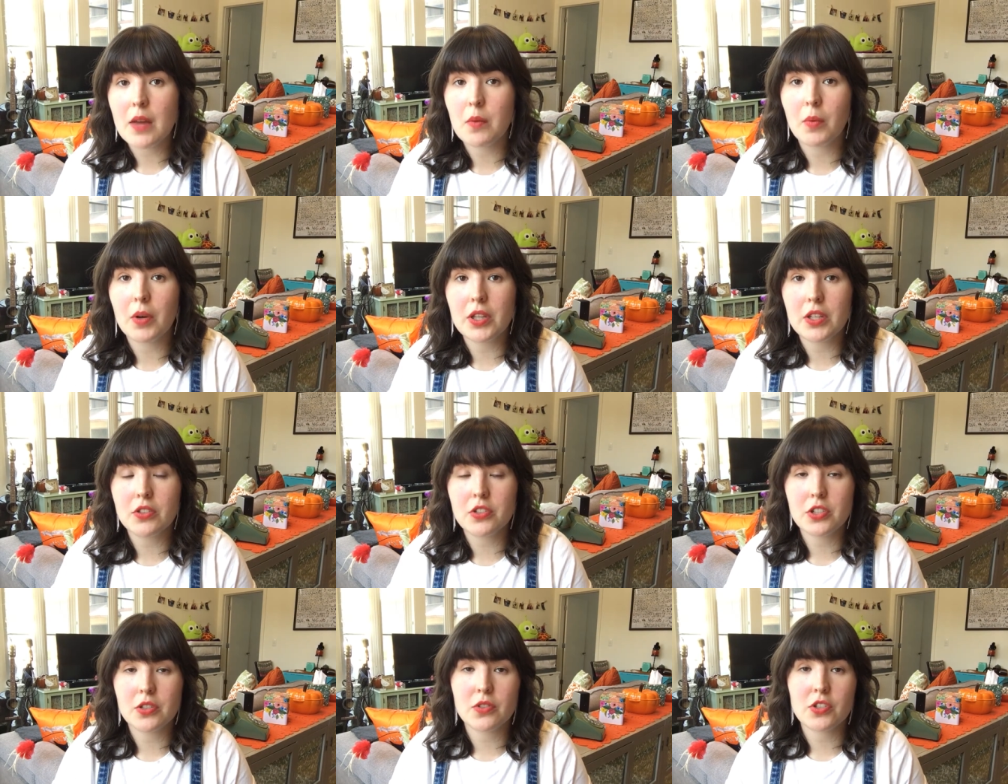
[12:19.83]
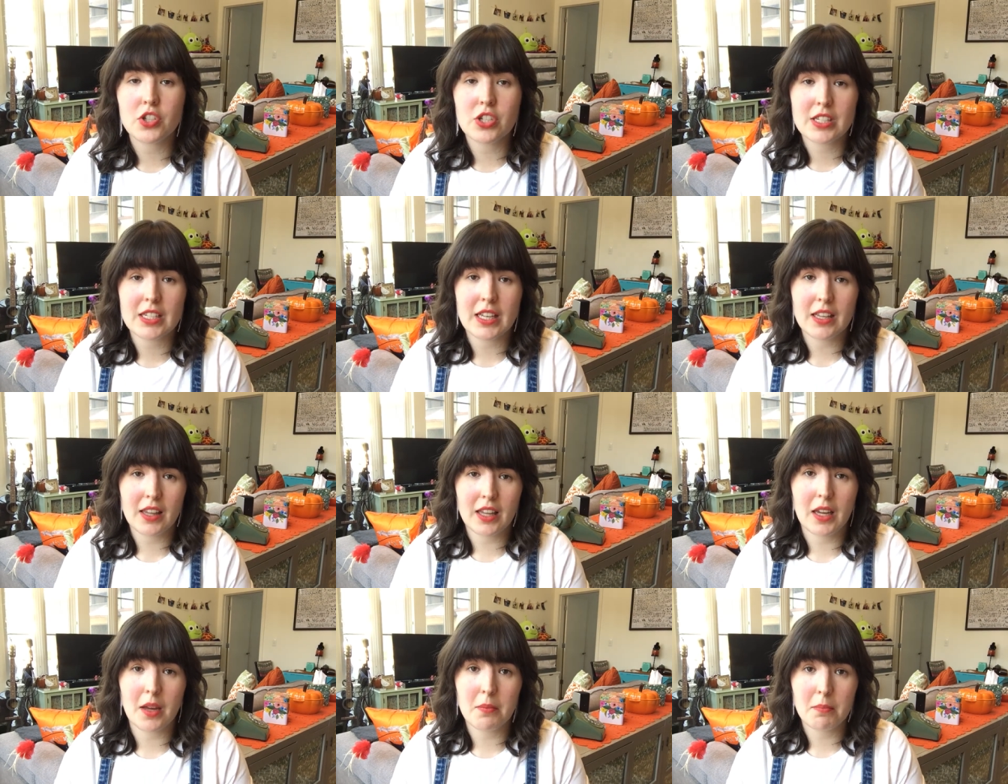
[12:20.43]
And what you do is just
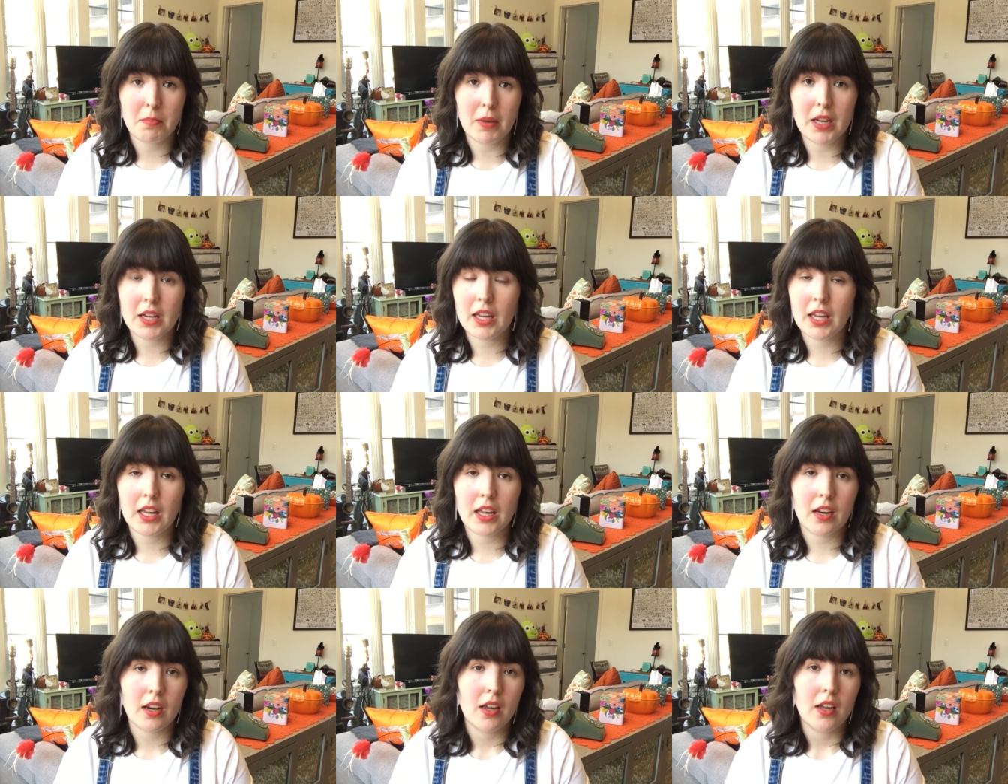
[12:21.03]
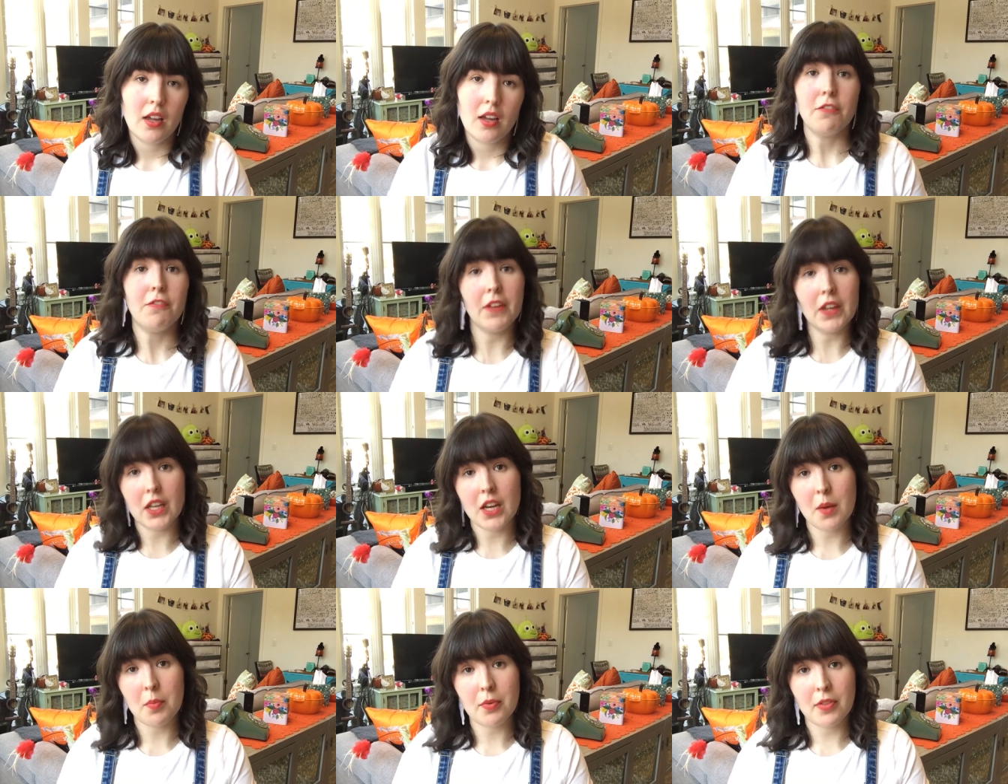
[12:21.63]
get like a bucket,
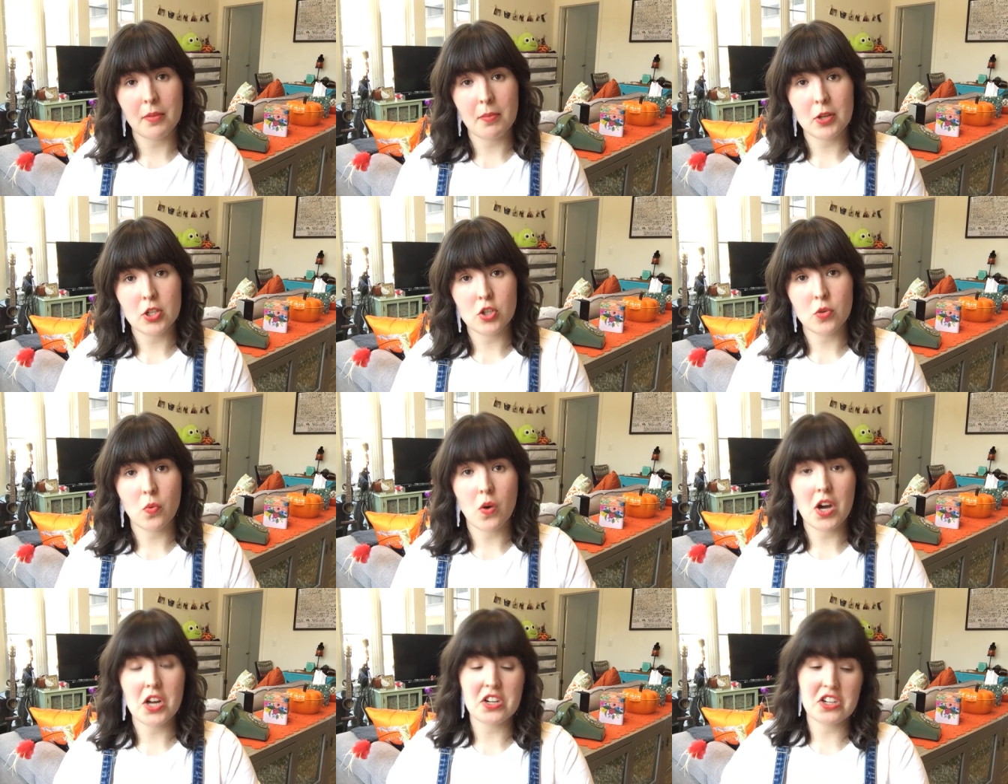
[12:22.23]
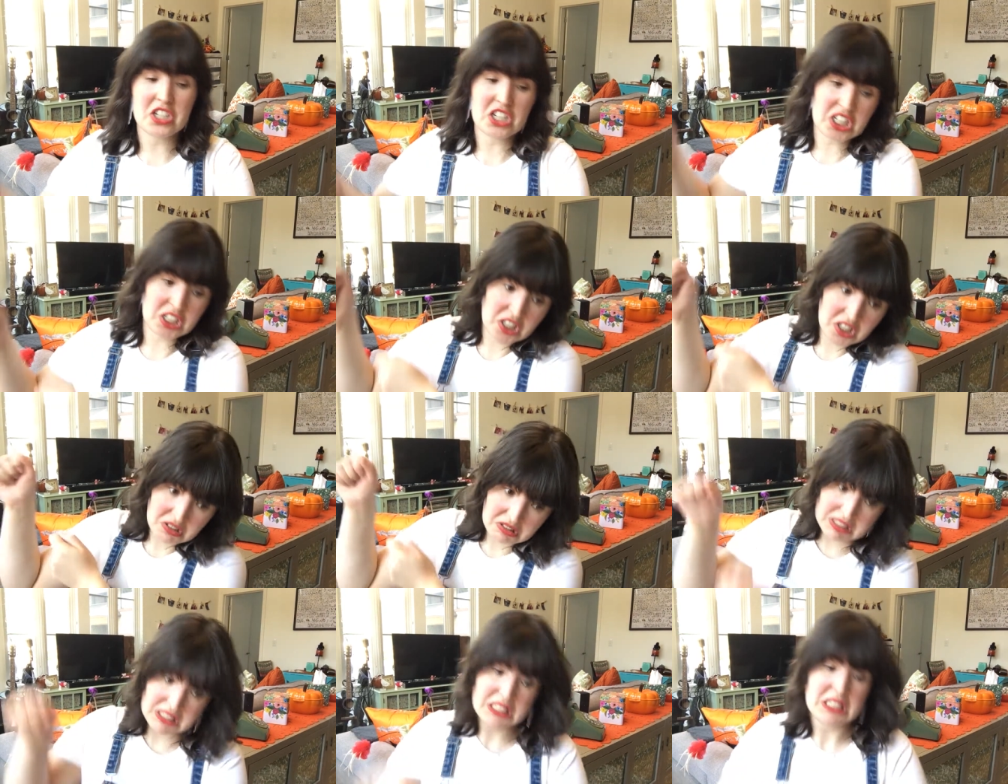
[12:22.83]
fill it up with a bunch of water and
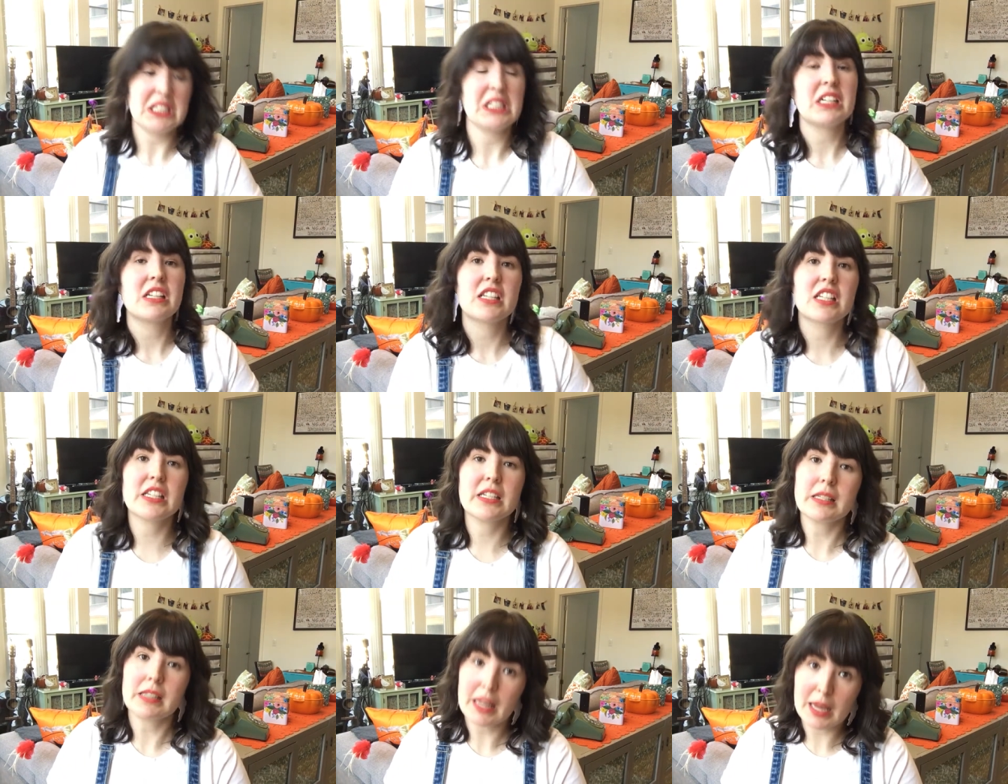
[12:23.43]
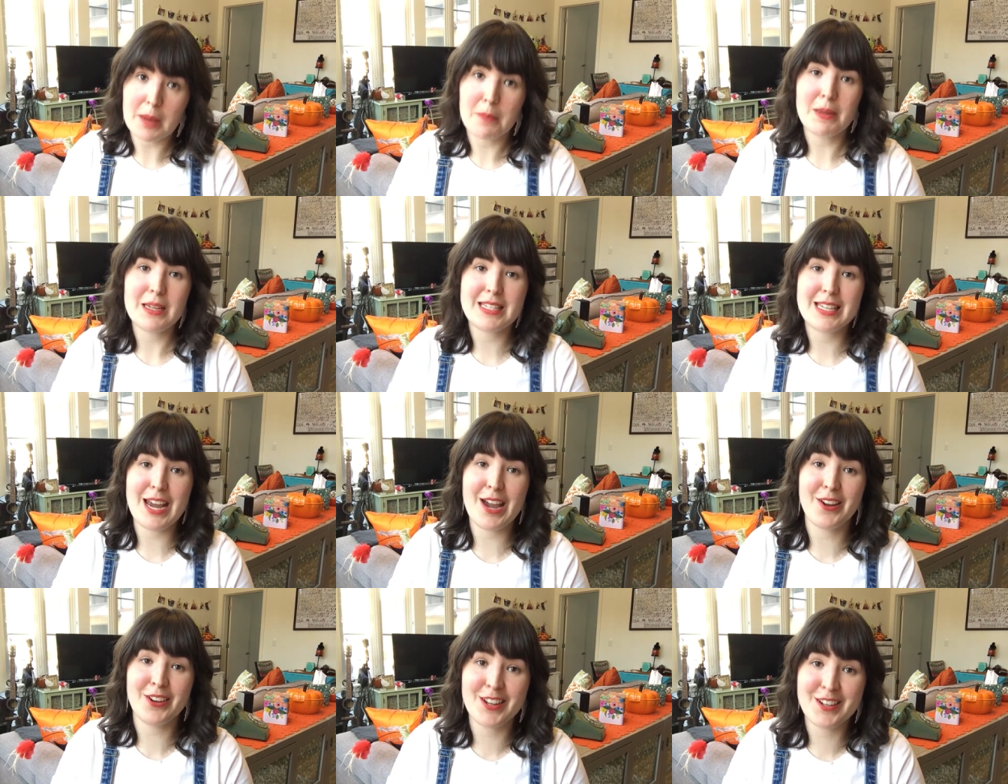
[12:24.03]
just slam it
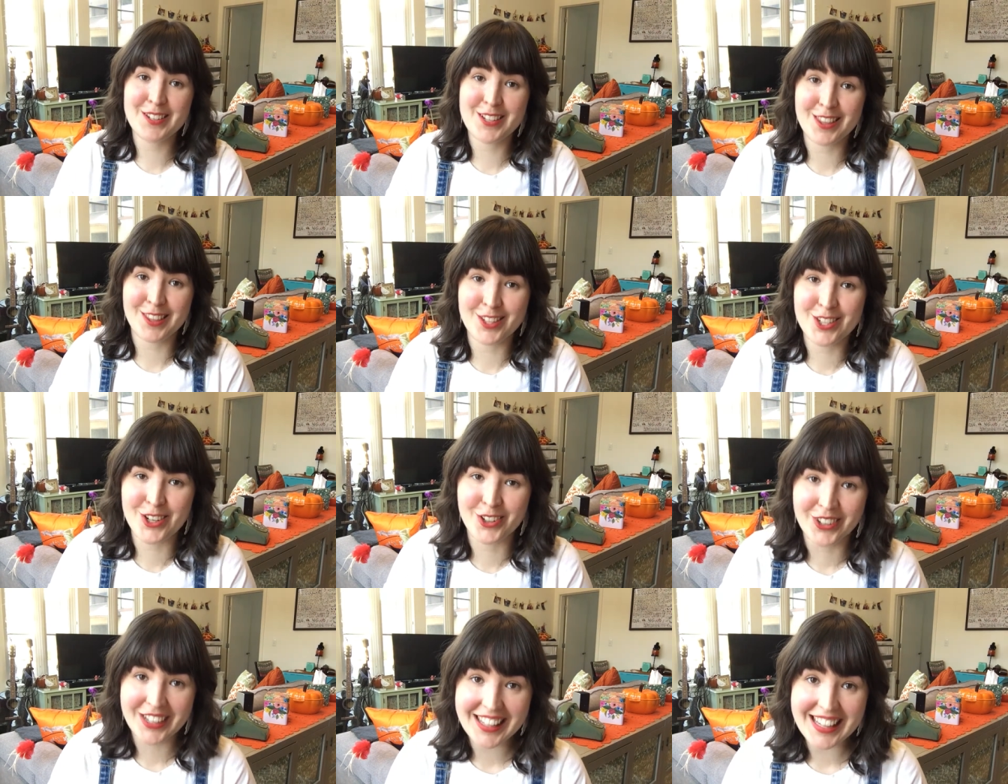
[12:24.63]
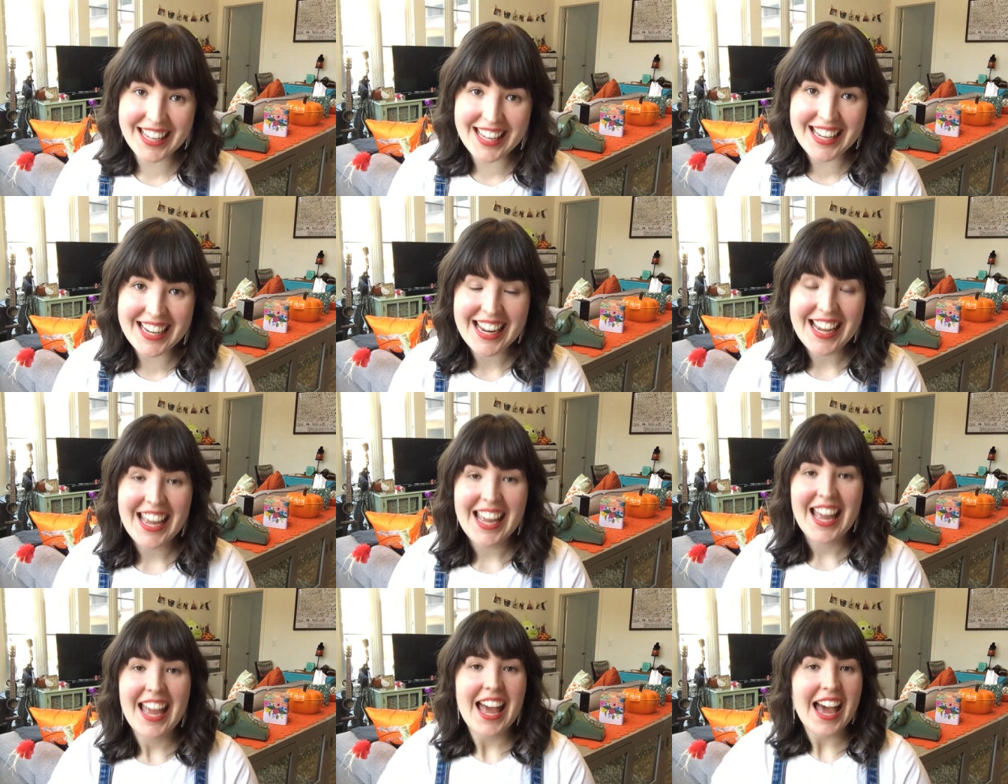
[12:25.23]
down into the toilet,
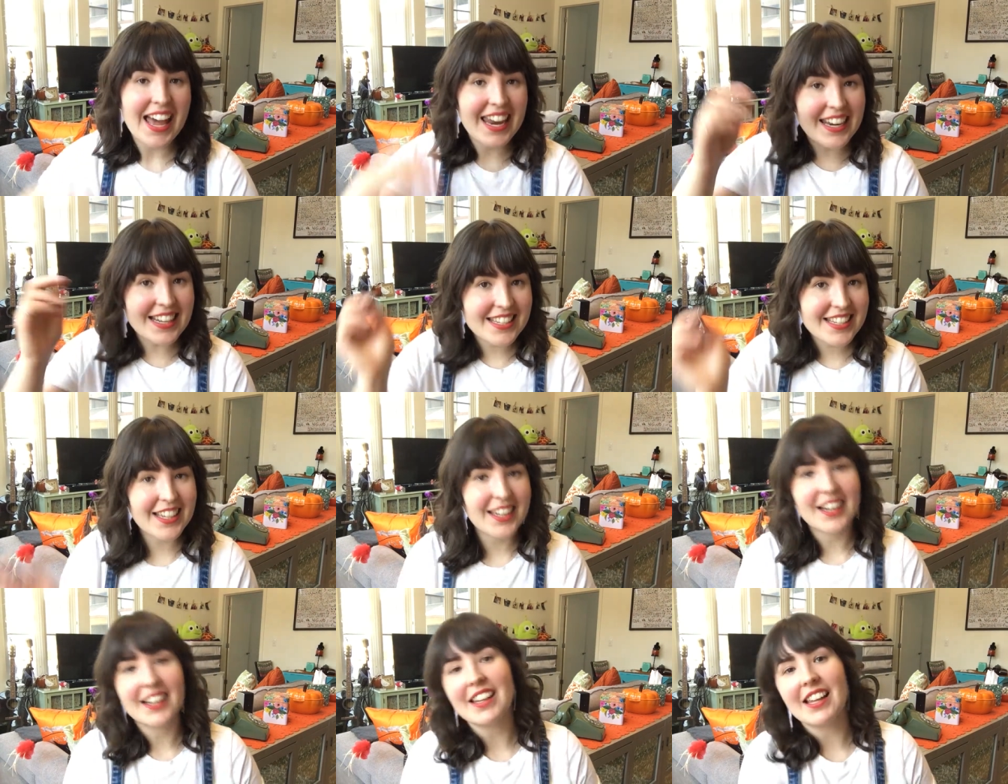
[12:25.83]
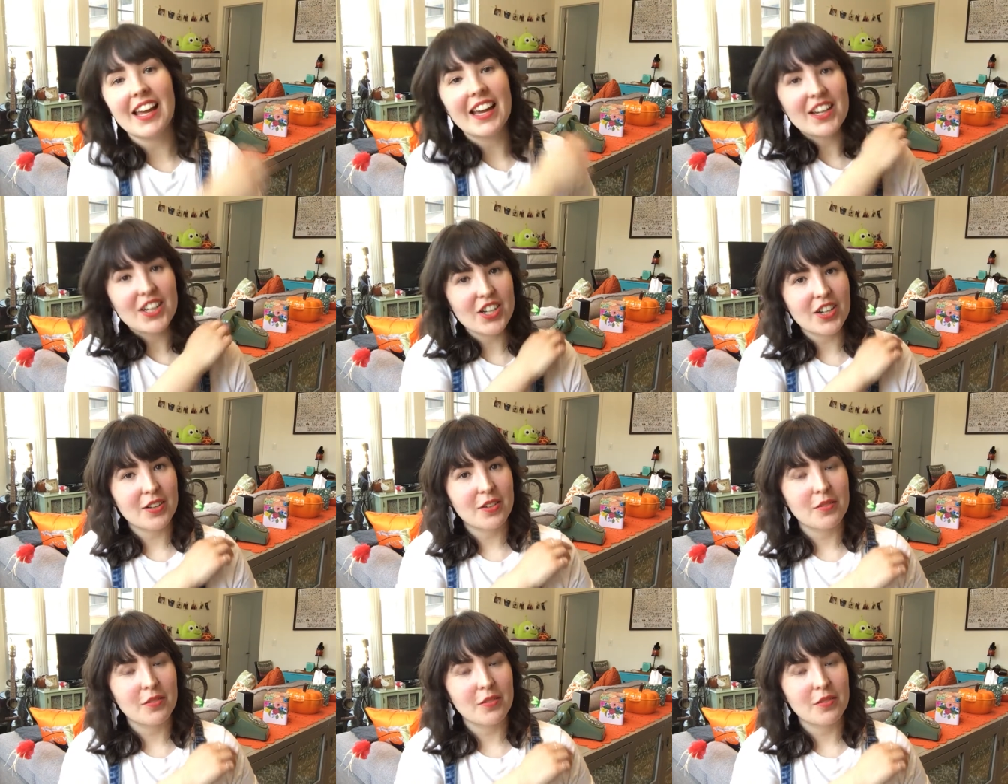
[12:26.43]
and it's gonna like